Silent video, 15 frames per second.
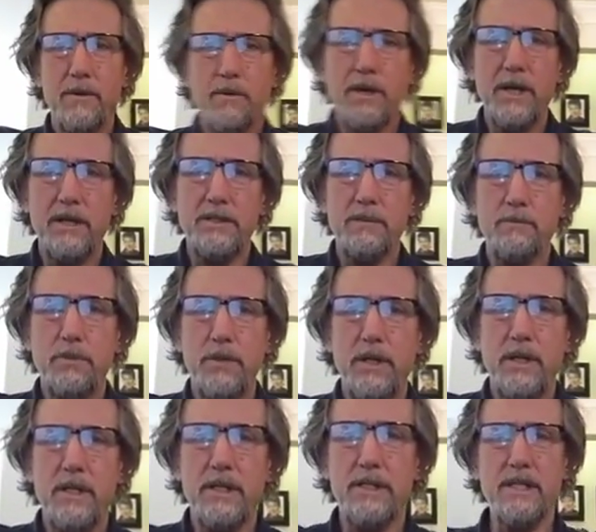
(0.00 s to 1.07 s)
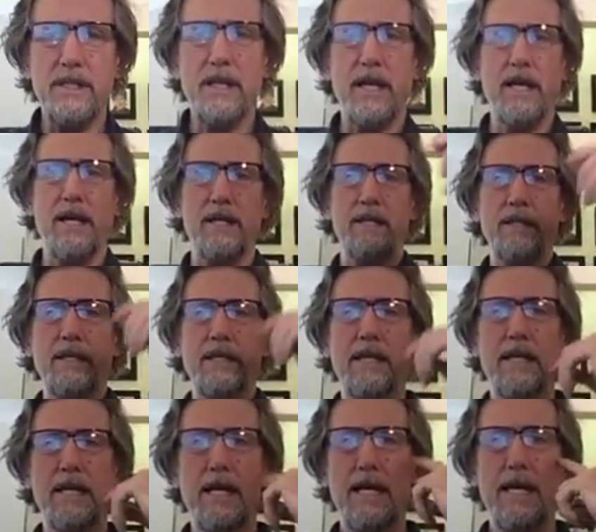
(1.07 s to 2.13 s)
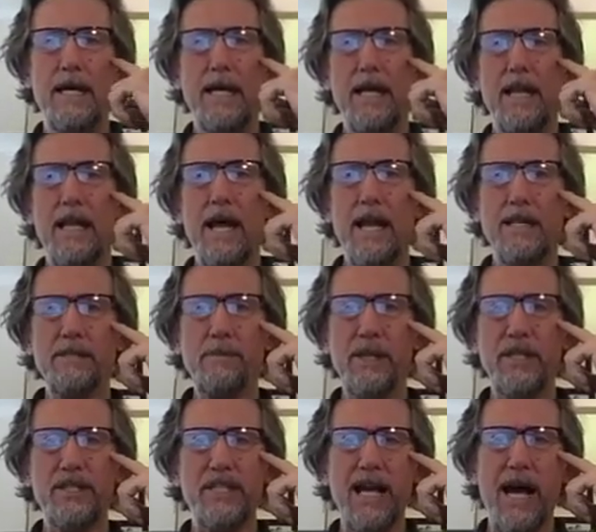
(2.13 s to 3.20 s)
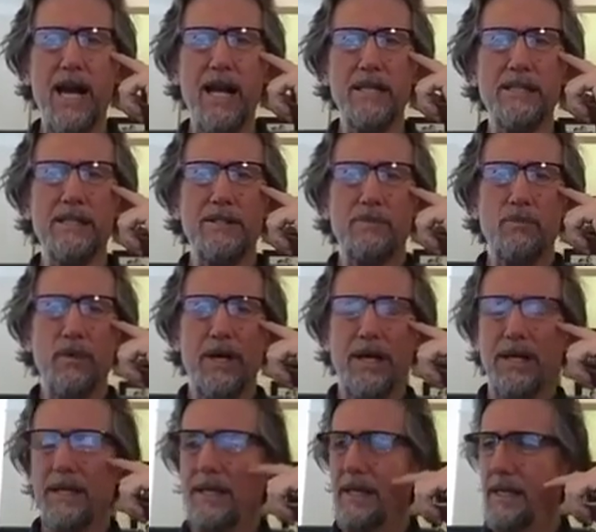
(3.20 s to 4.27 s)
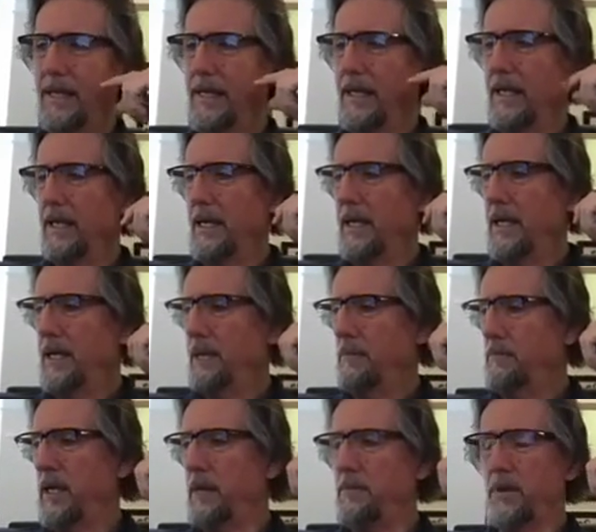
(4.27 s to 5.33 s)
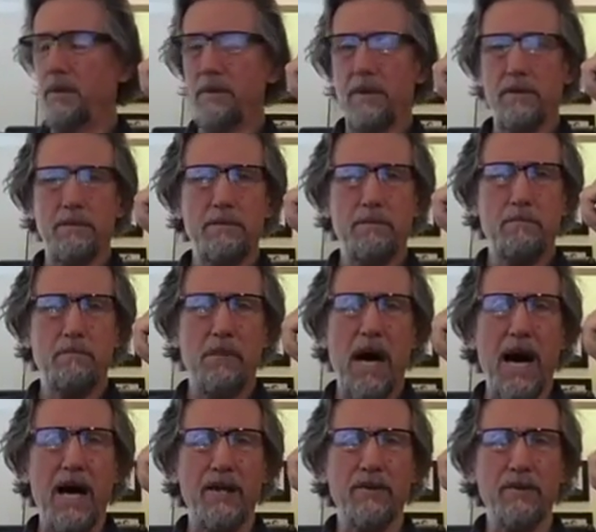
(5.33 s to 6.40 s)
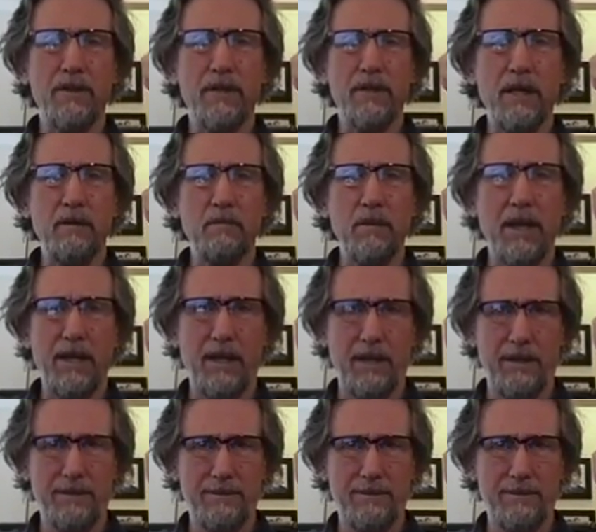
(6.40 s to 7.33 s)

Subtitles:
ways of putting this together. That has been a challenge this morning. People bothering me.